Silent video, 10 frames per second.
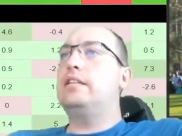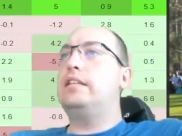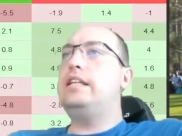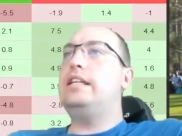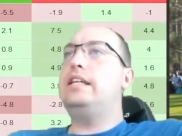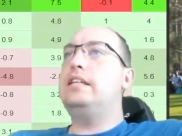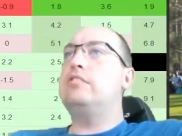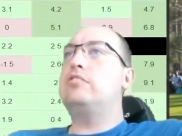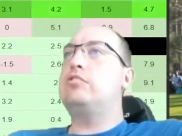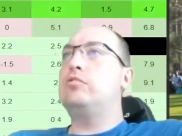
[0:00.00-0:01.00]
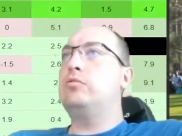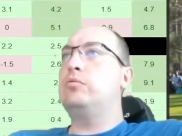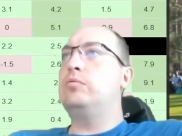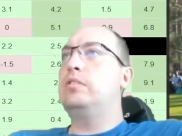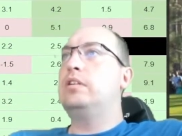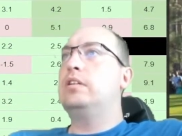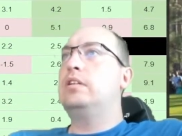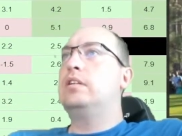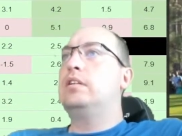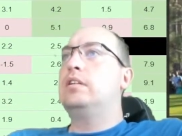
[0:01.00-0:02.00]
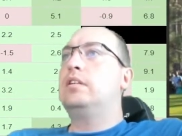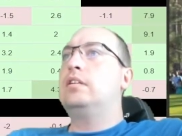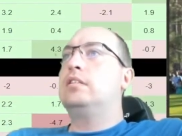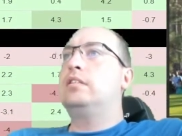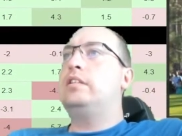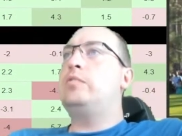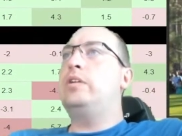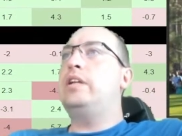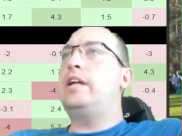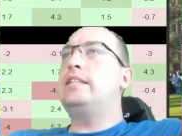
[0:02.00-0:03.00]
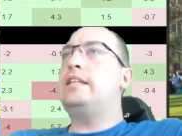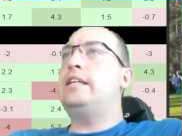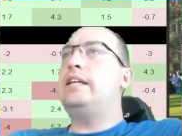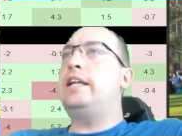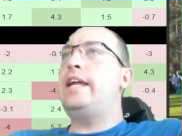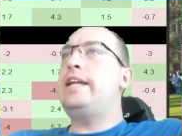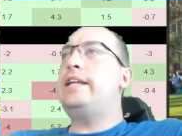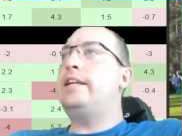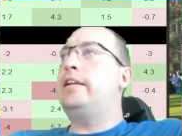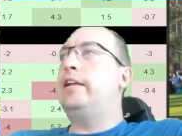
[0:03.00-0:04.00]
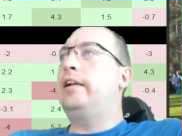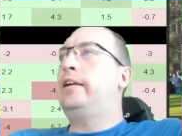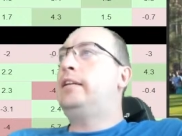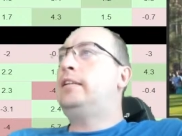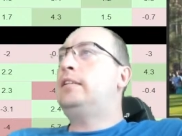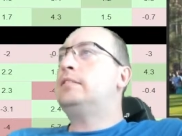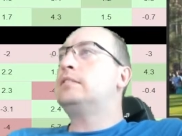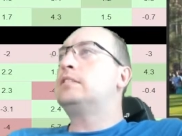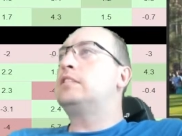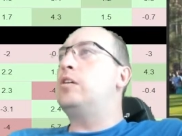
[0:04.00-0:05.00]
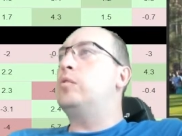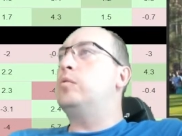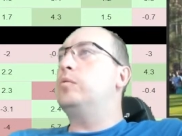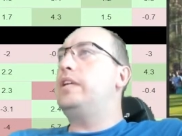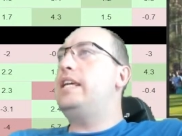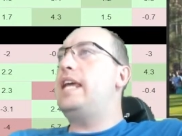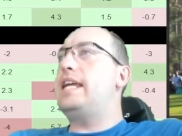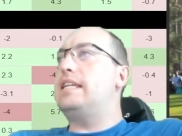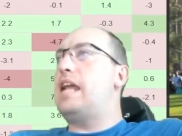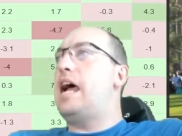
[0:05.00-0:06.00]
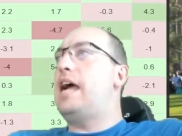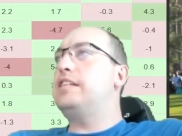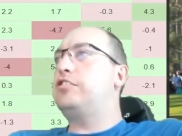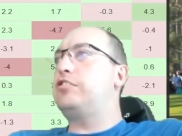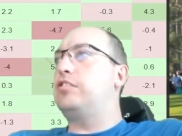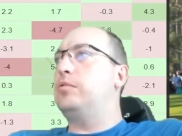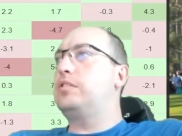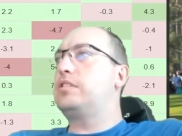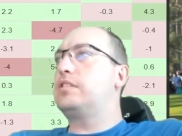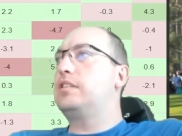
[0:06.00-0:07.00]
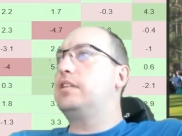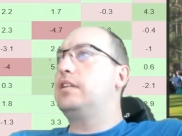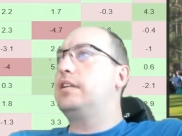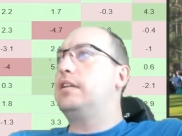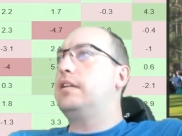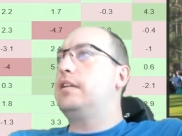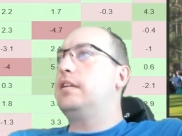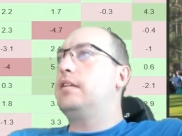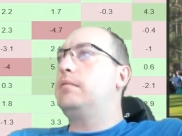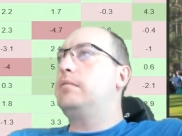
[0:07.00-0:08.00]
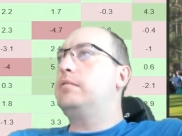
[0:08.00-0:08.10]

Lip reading: leading into the 2019 Canadian. So he gained 9 strokes. It was